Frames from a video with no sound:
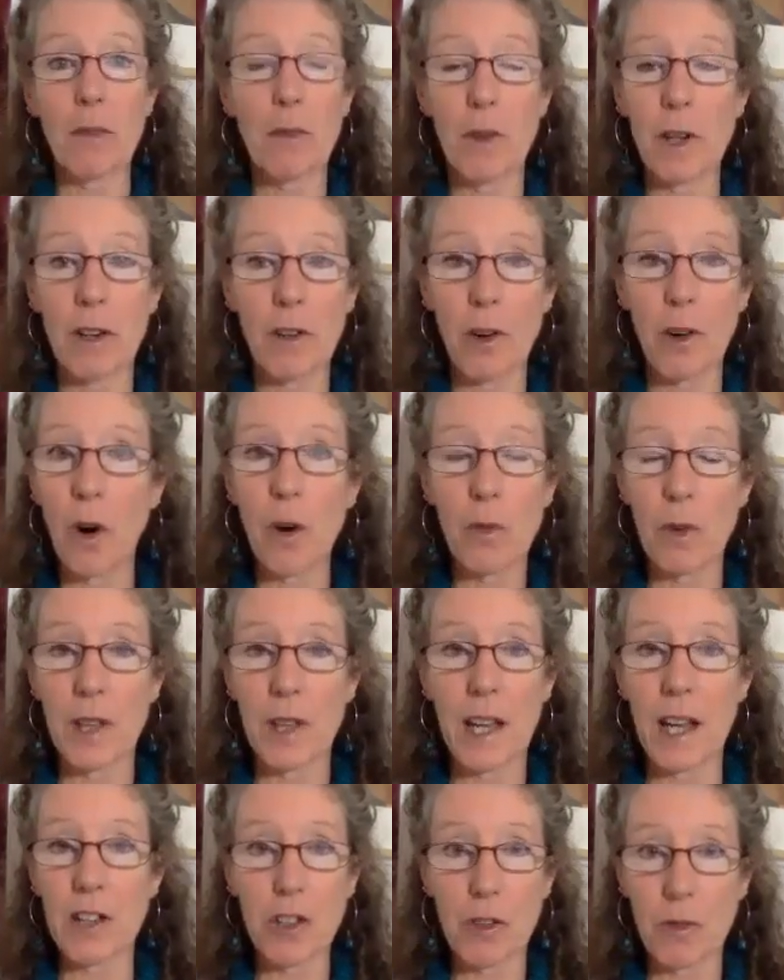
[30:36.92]
if we are over
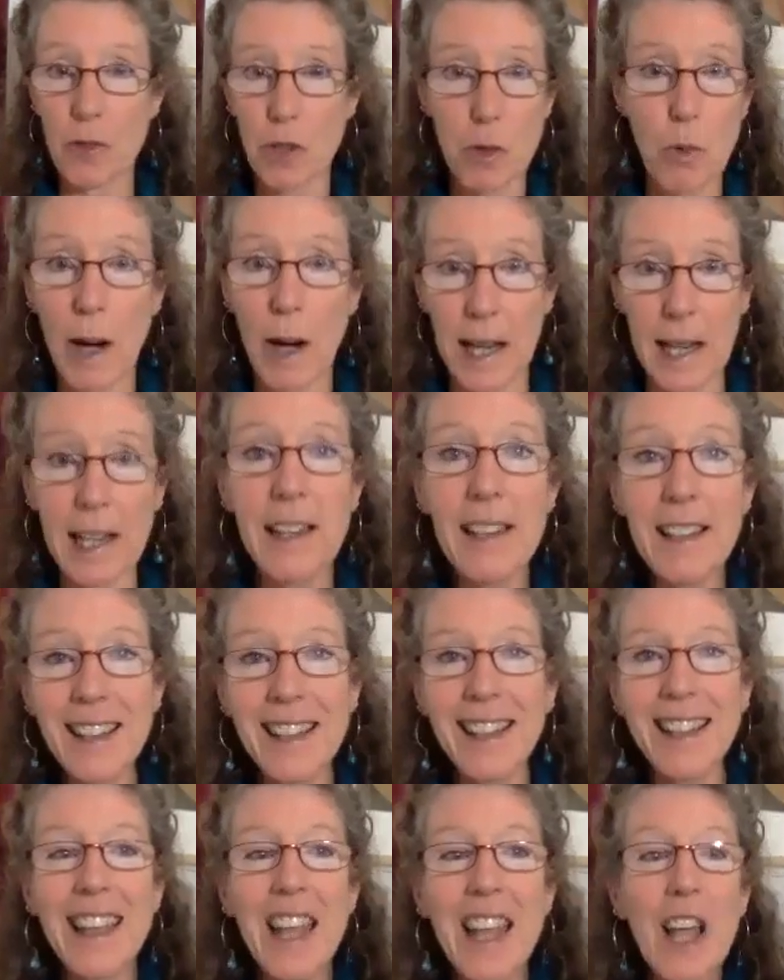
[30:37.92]
the age of 20,
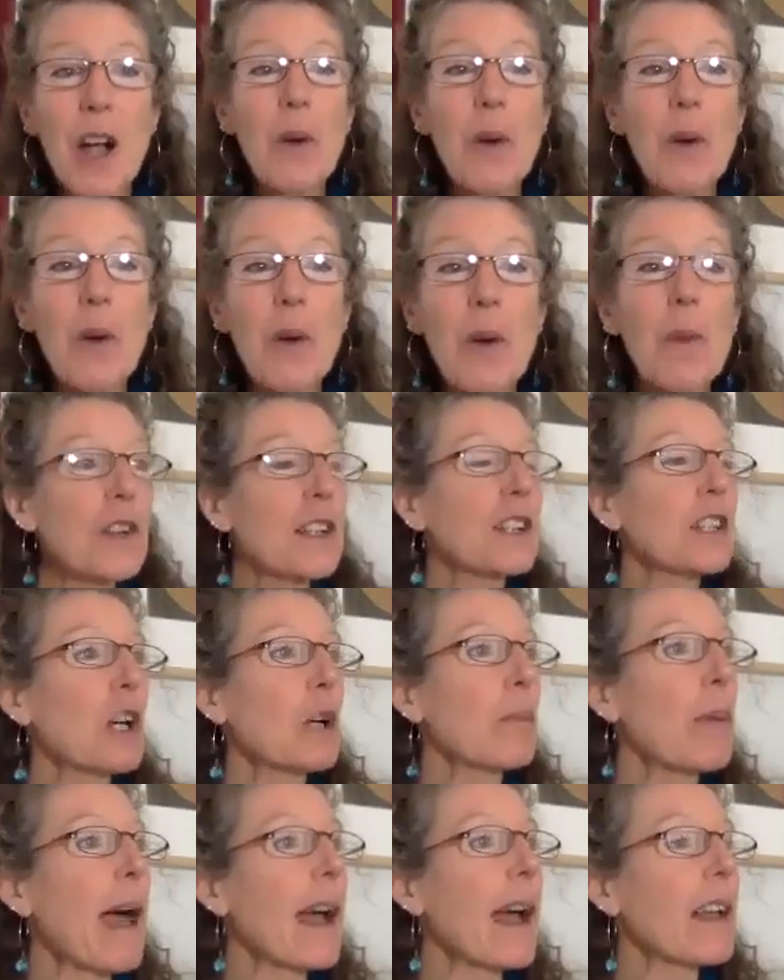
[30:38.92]
where you
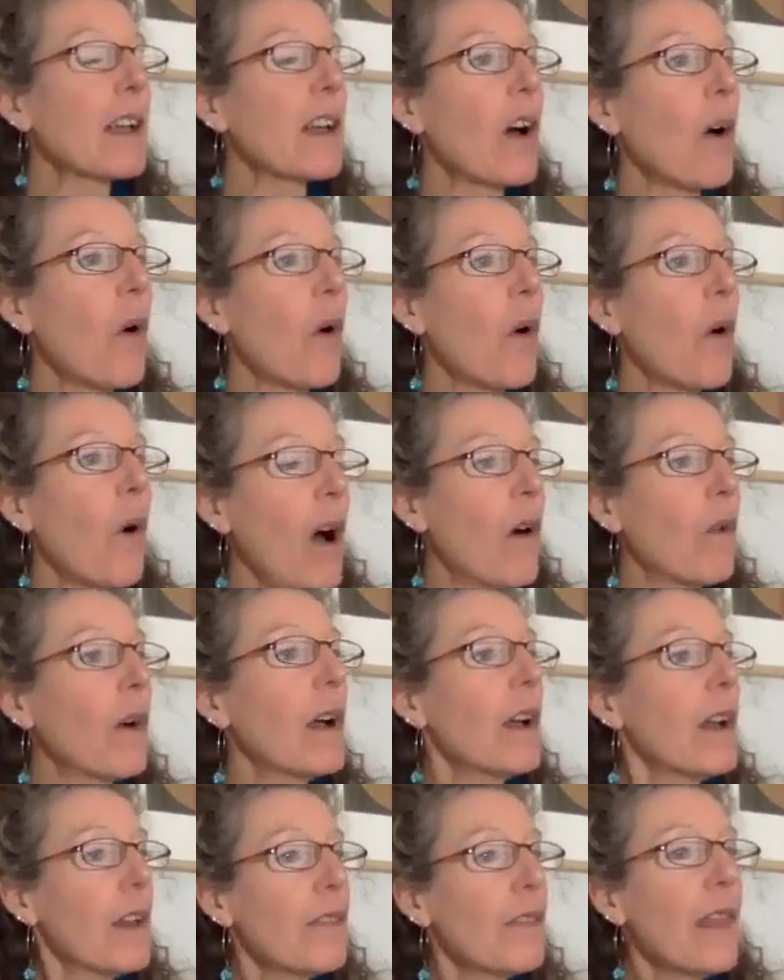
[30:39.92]
can look back and go,
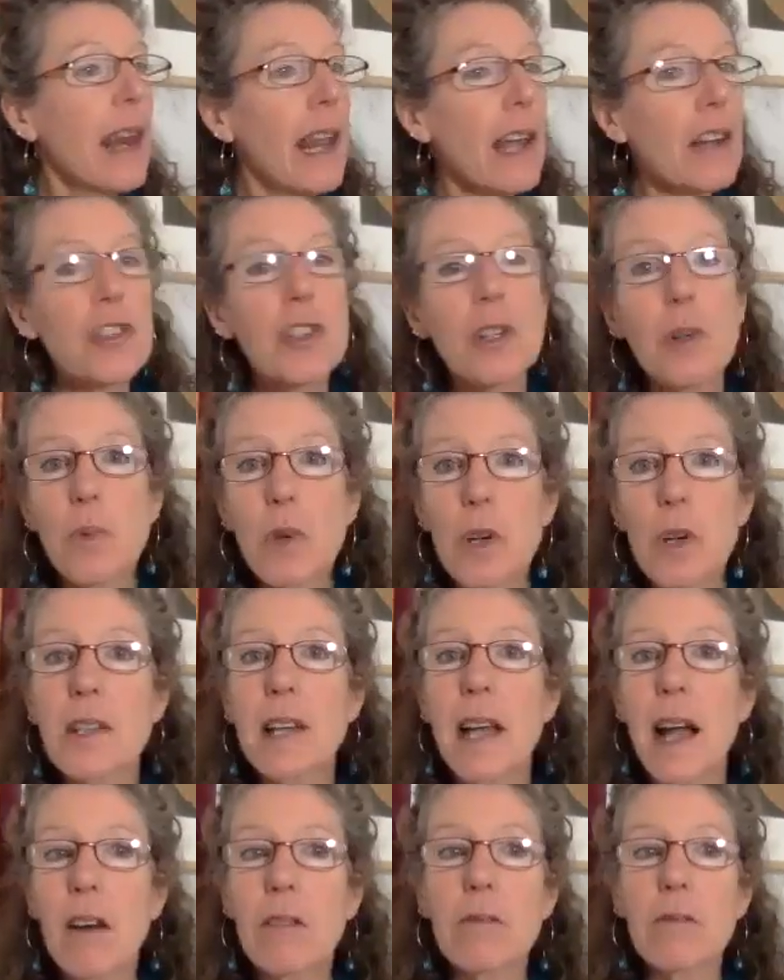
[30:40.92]
oh, that actually
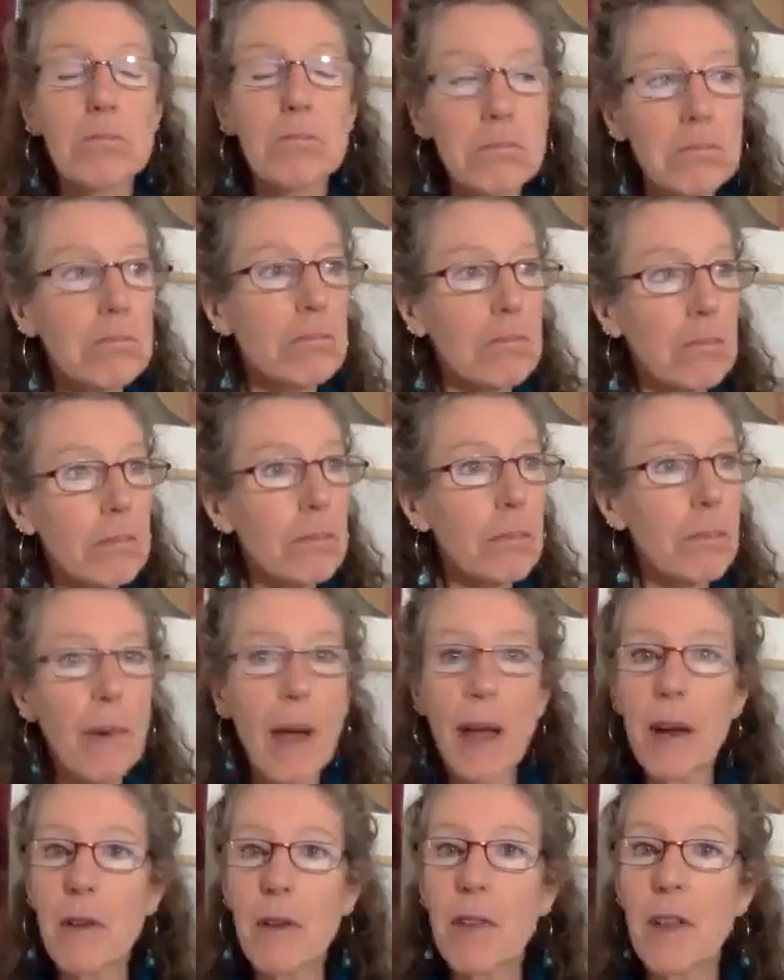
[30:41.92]
worked out
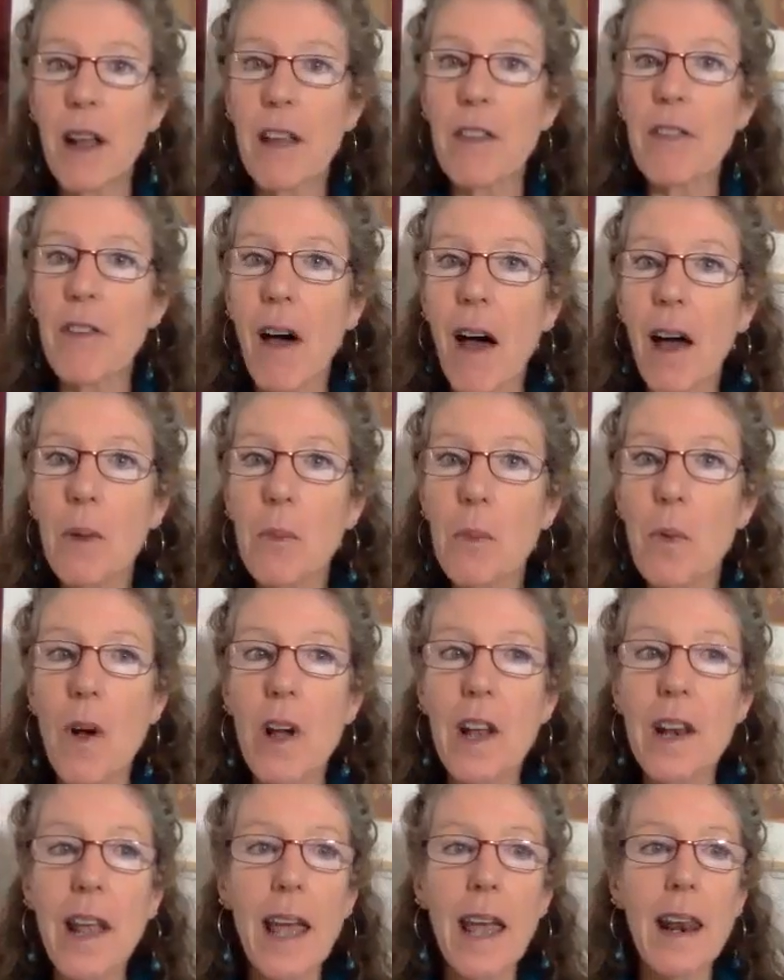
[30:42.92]
better than I thought it
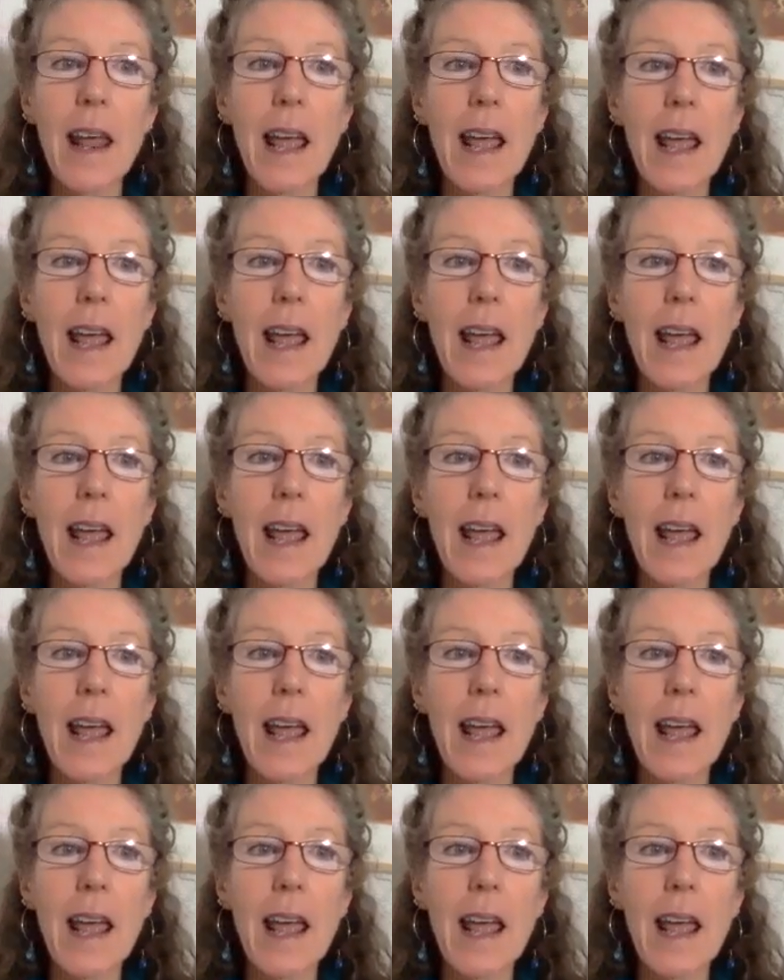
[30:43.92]
would. And